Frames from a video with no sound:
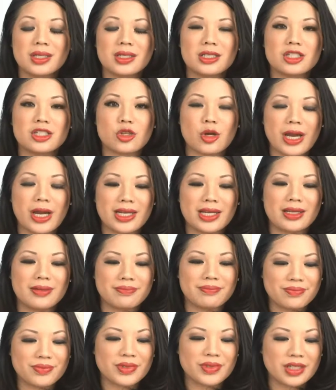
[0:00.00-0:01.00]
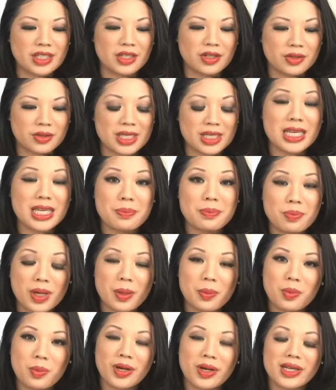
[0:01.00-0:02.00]
try to you know keep
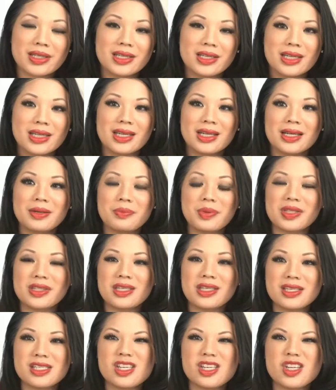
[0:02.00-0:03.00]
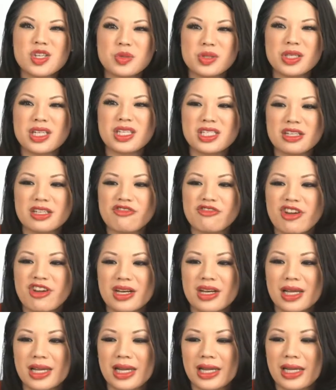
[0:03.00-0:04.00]
up with but this year is really
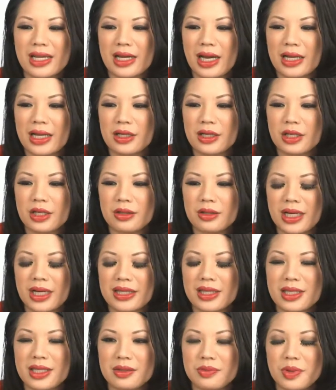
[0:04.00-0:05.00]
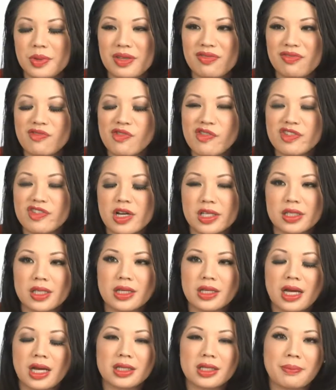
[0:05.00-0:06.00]
different and I, I don't know i think we've we've talked a
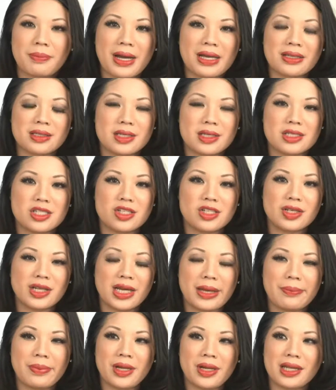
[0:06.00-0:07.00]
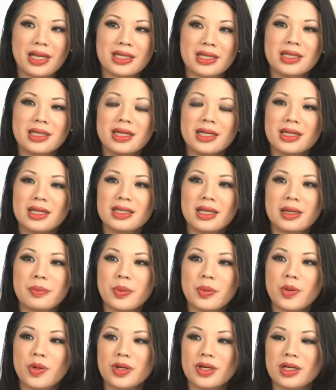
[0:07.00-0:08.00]
lot about this you and i but like the
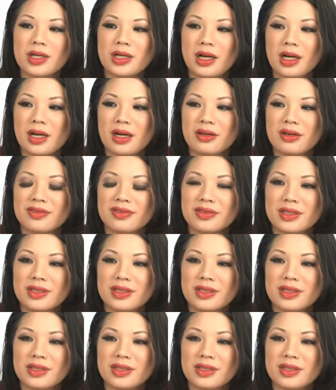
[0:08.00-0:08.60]
importance of